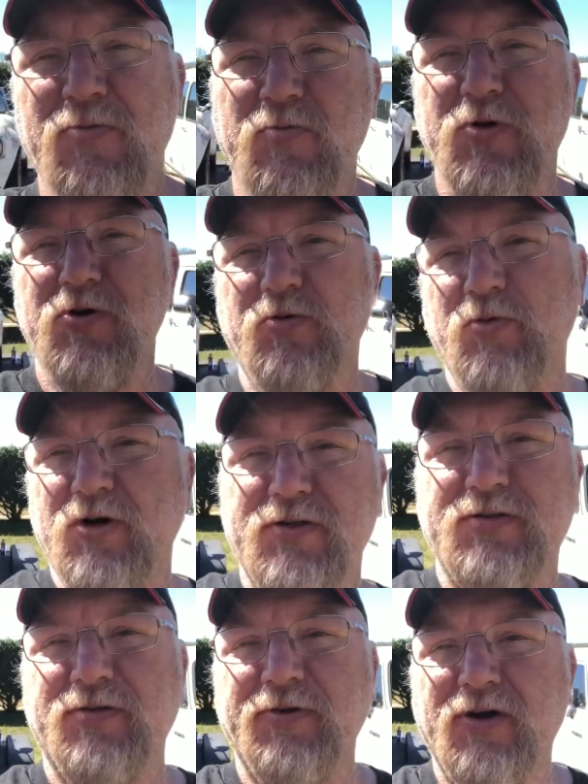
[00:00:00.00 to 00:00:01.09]
real rust
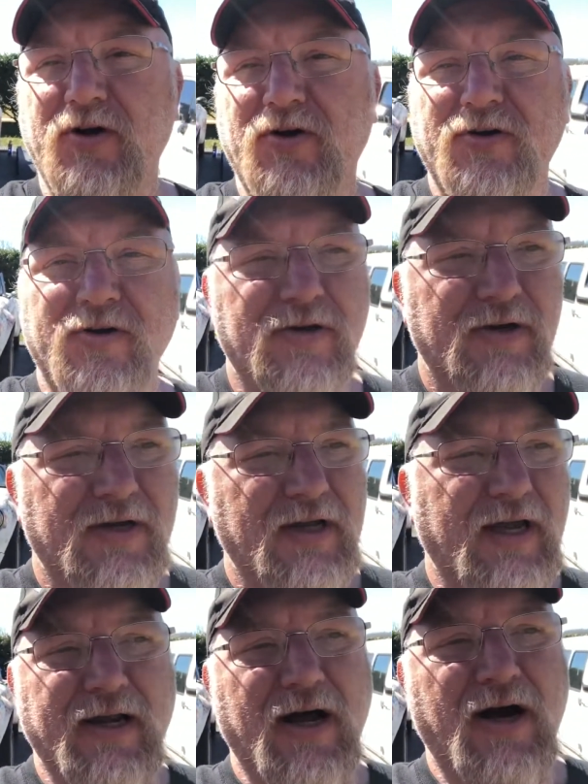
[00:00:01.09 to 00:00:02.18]
on the car
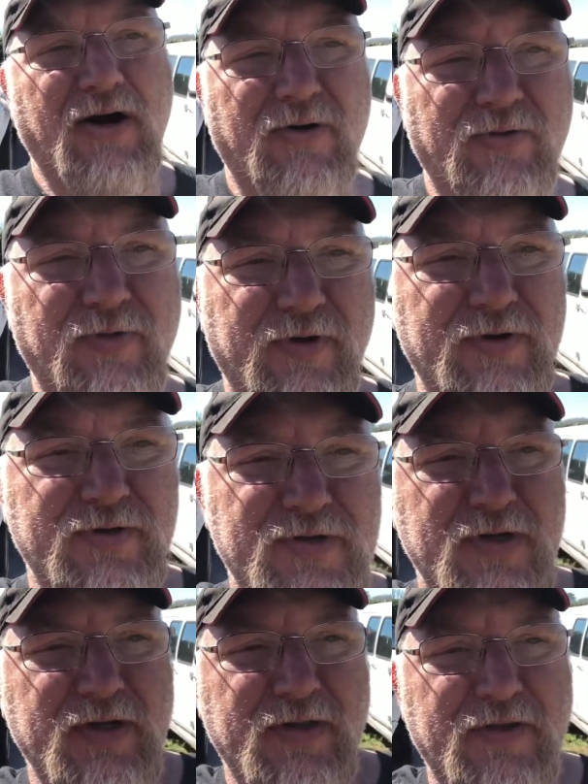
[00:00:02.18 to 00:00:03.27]
at all. There's
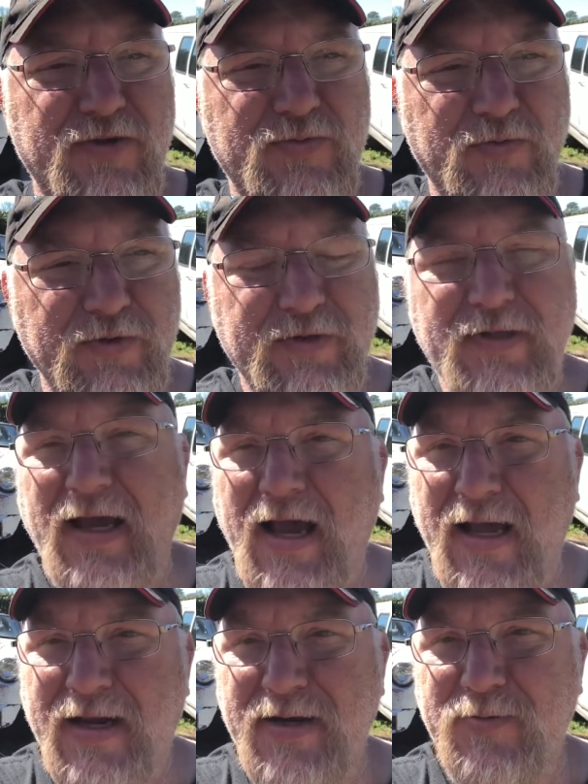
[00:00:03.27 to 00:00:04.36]
one
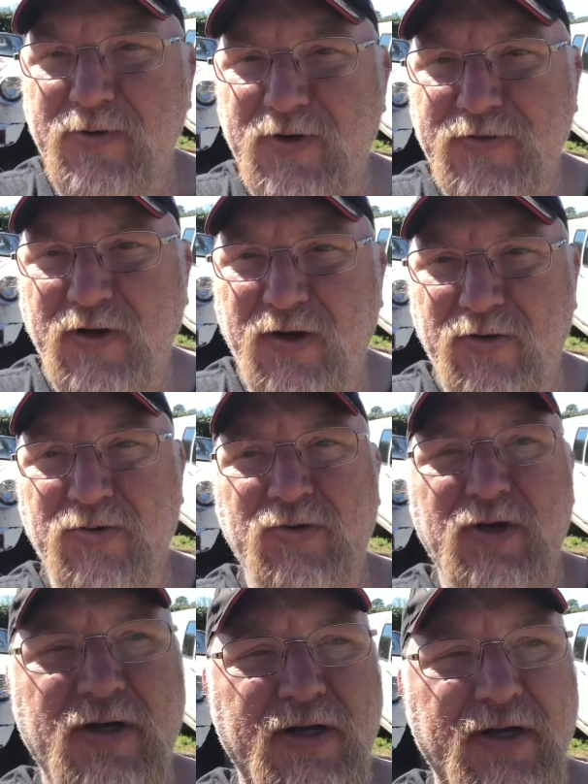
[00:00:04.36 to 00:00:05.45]
tiny rust hole
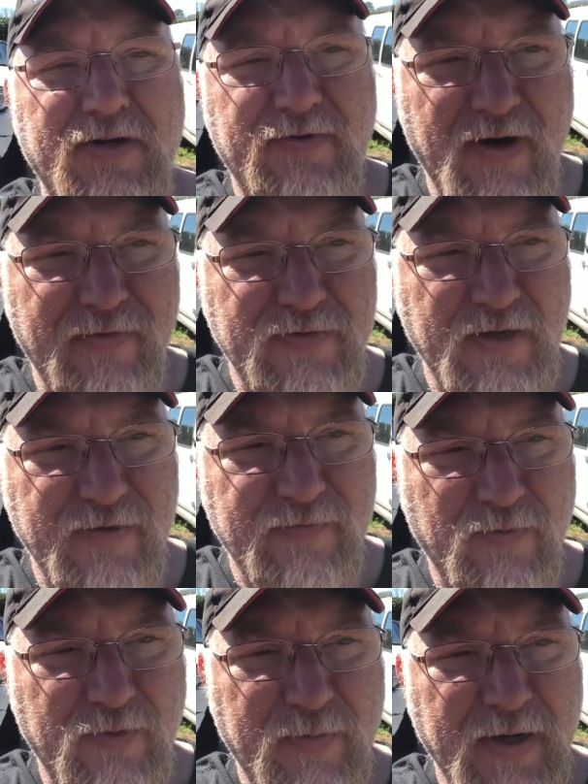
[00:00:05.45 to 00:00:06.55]
in a driver's side
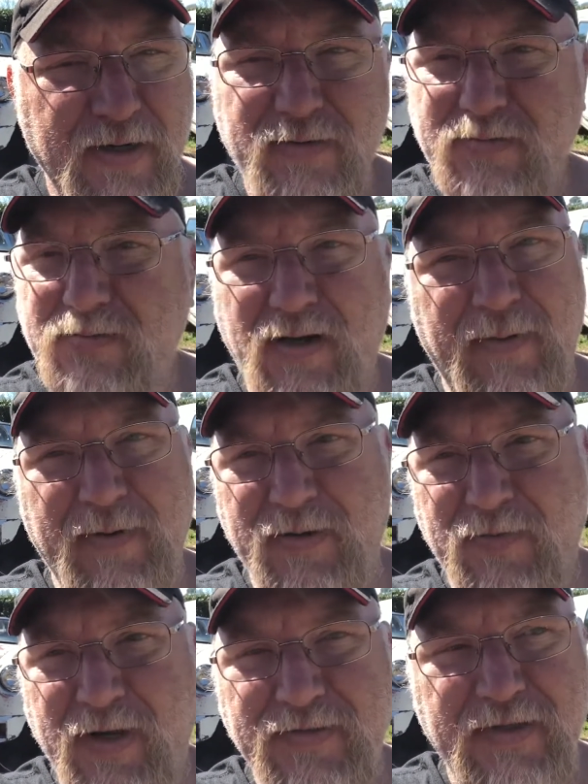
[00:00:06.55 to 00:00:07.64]
floor pan. I mean,
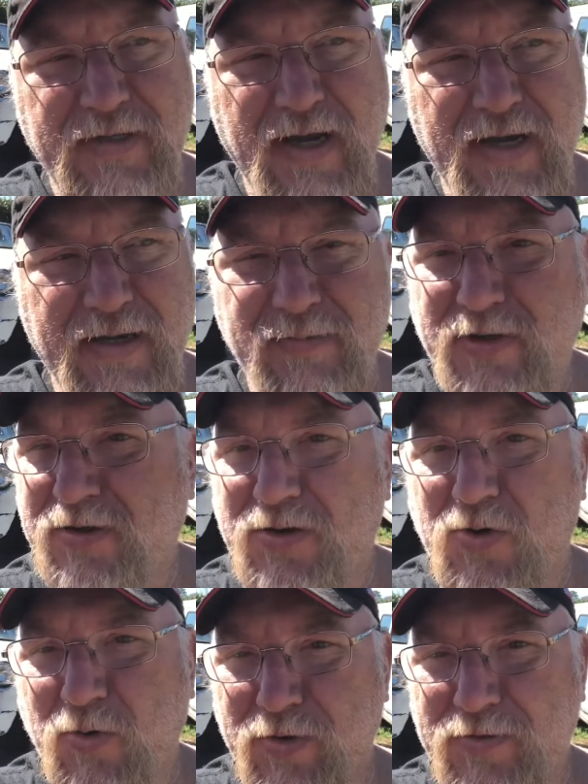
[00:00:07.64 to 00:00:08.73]
when I say tiny, I'm talking
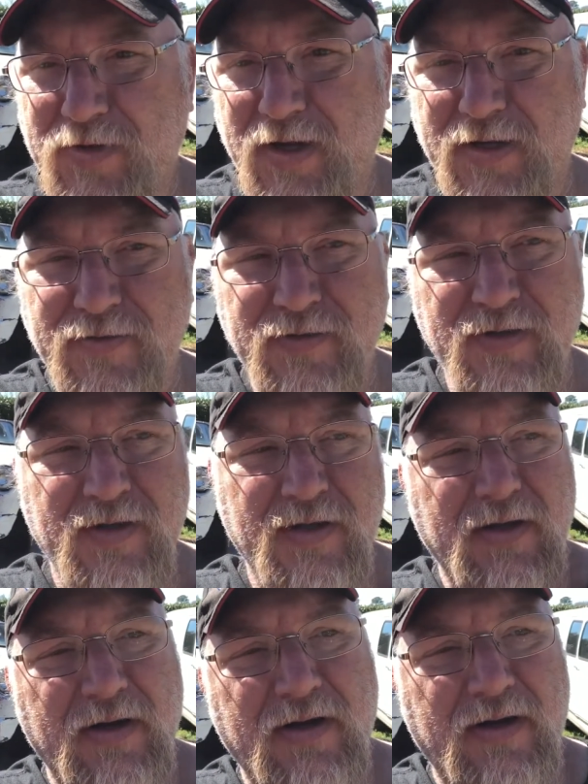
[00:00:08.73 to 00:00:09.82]
quarter size.
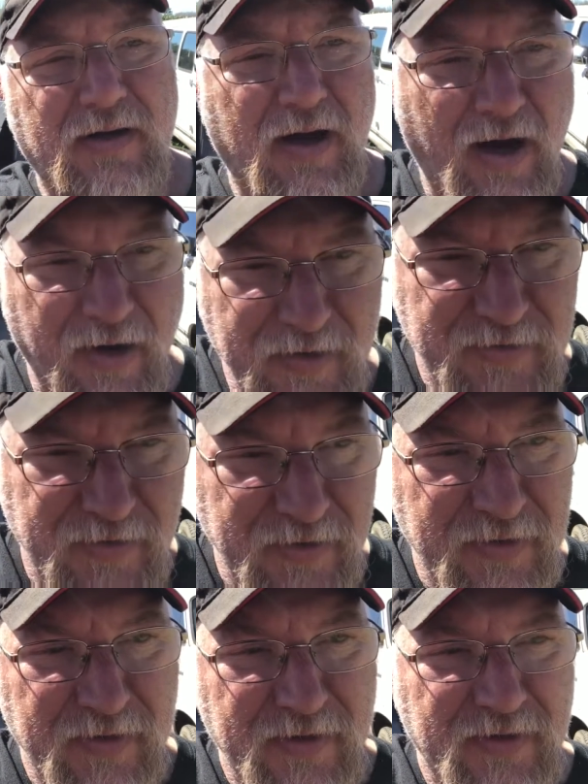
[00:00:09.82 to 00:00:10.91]
Honestly,
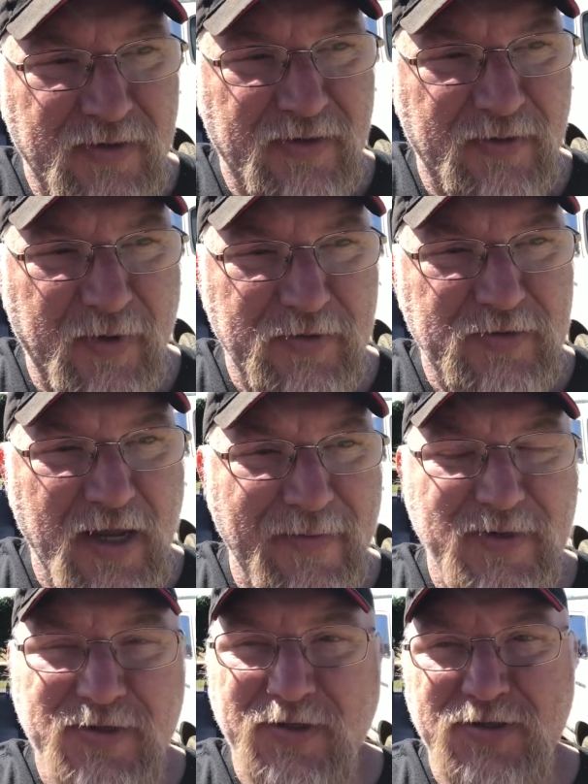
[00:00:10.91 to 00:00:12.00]
the most
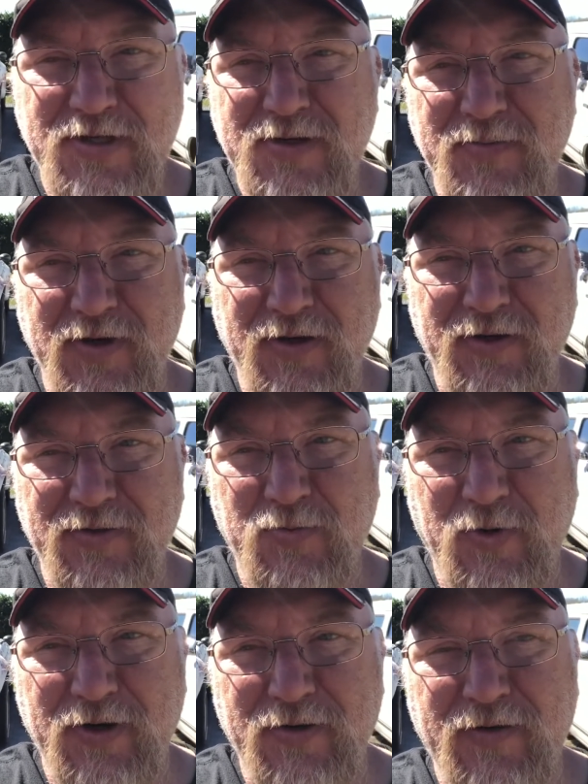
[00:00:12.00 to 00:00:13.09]
damage to the sheet metal is
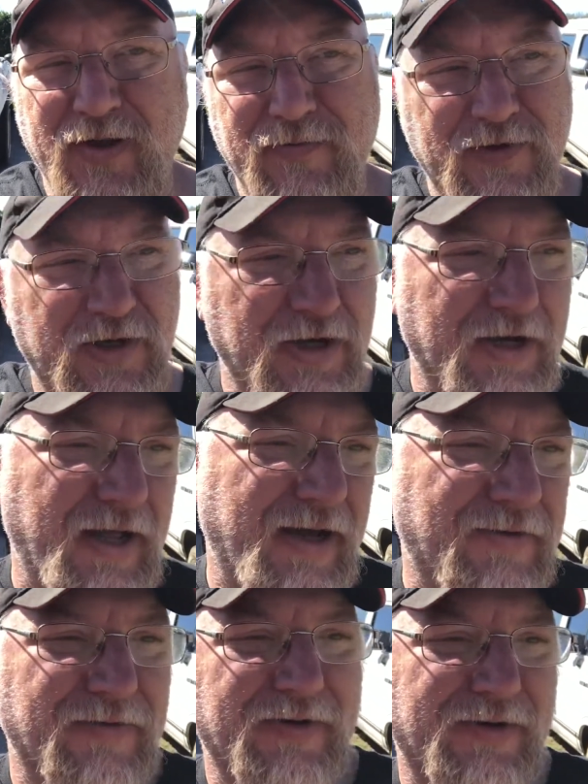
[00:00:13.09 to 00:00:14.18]
where they've cut
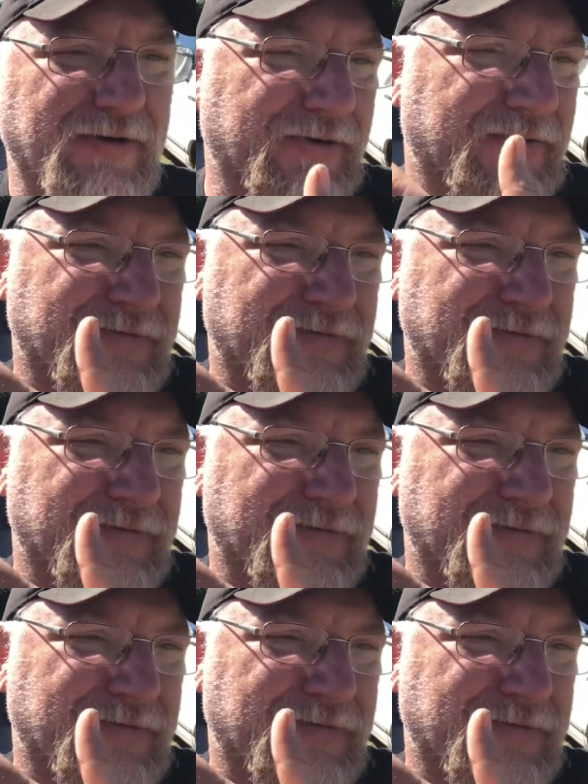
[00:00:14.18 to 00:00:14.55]
out the